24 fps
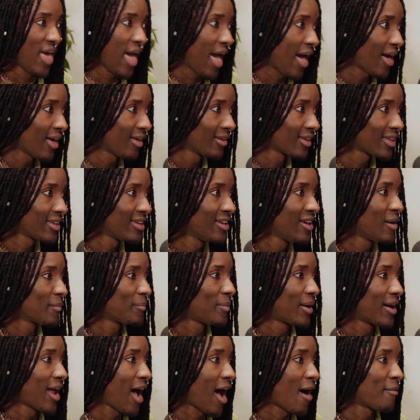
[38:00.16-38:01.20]
there,
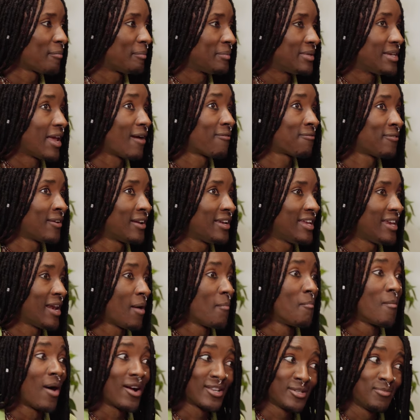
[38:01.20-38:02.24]
but I'm definitely in
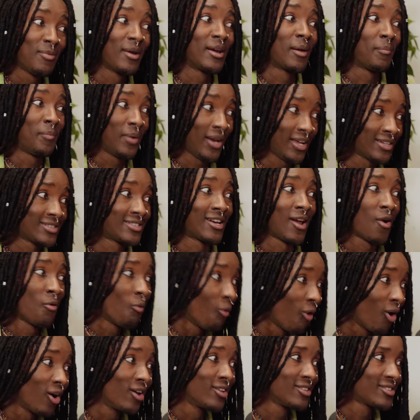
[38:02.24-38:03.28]
a much better place than I
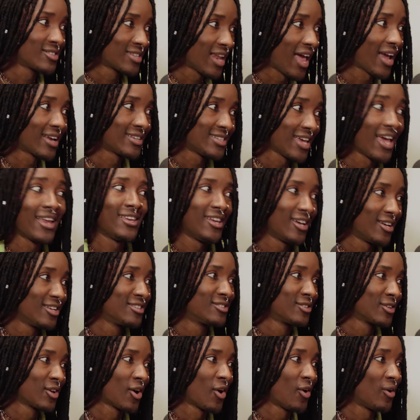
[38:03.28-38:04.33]
was like 10
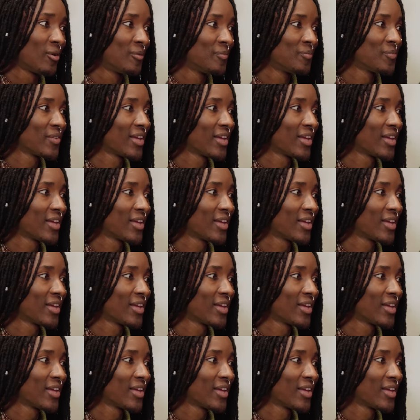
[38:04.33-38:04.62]
years ago.